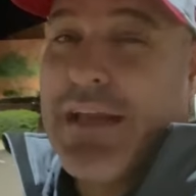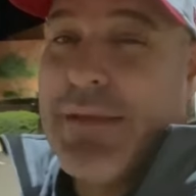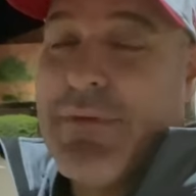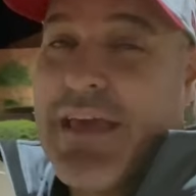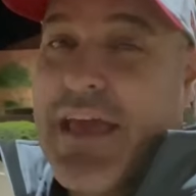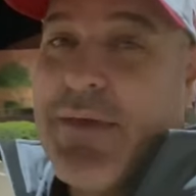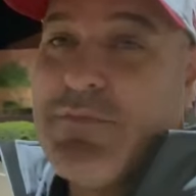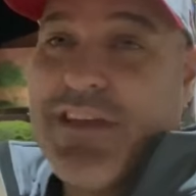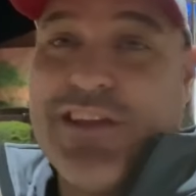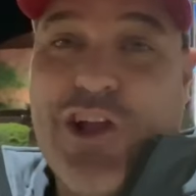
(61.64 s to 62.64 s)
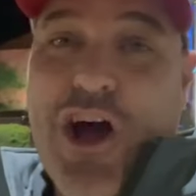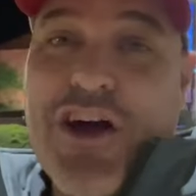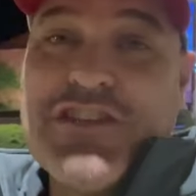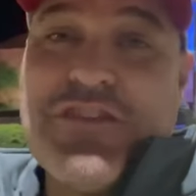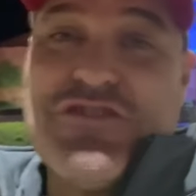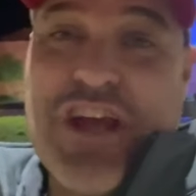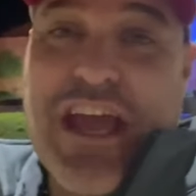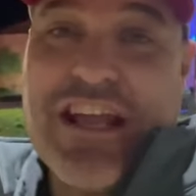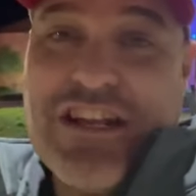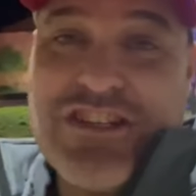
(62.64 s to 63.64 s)
limit games, and the laws have
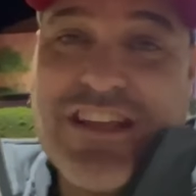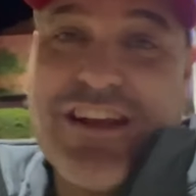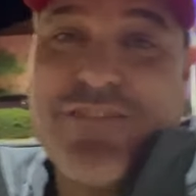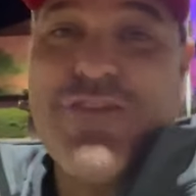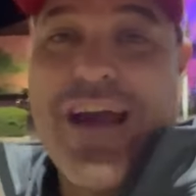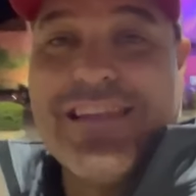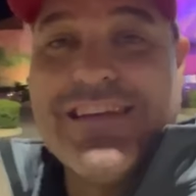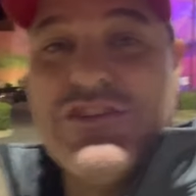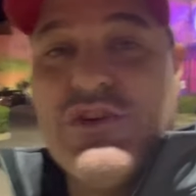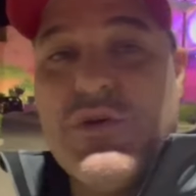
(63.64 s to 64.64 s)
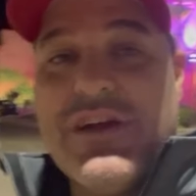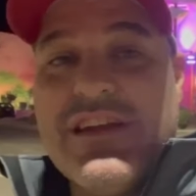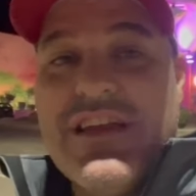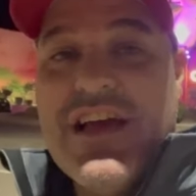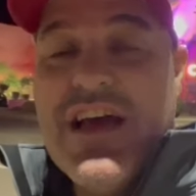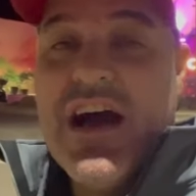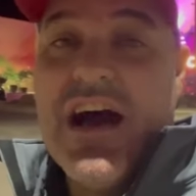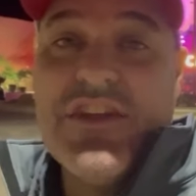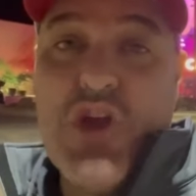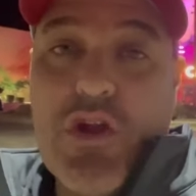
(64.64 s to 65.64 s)
changed, and they are finally doing
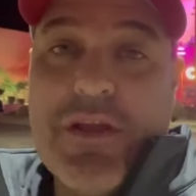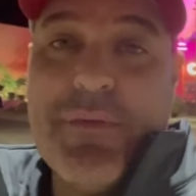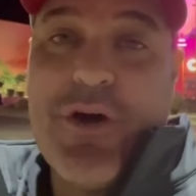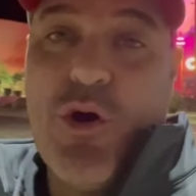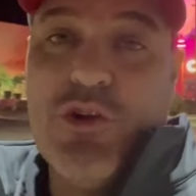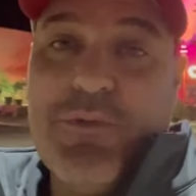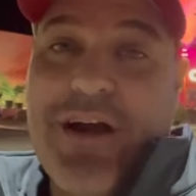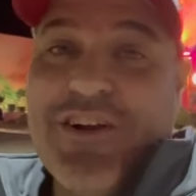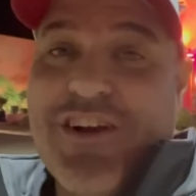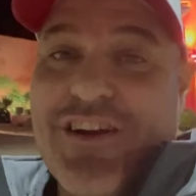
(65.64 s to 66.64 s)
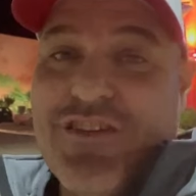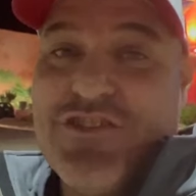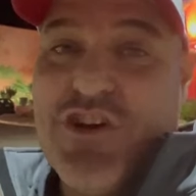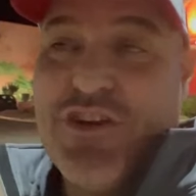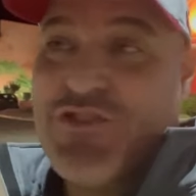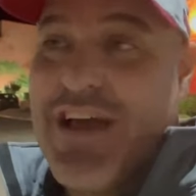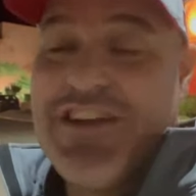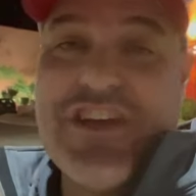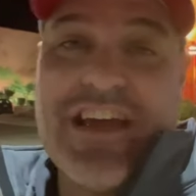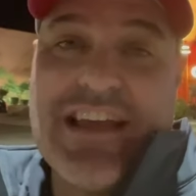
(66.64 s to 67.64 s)
uh, No Limit Hold'em out here in Arizona. So I
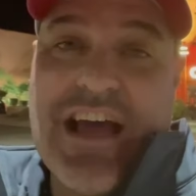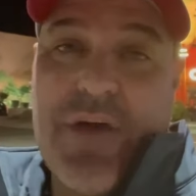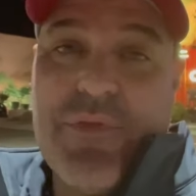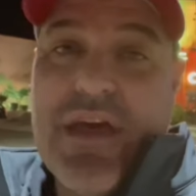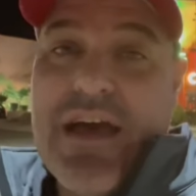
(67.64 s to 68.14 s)
had to check it out.